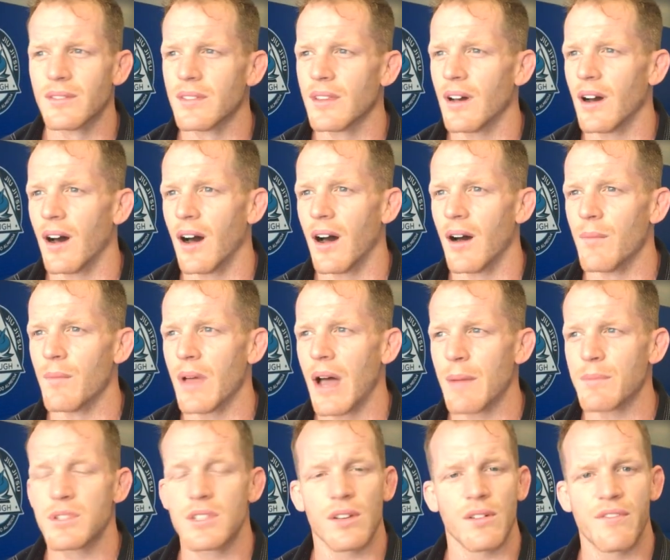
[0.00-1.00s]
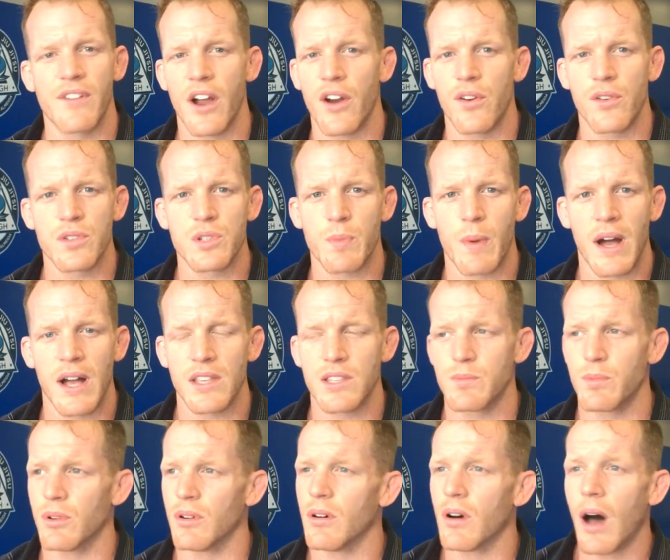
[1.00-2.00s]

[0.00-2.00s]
I'm still very responsible.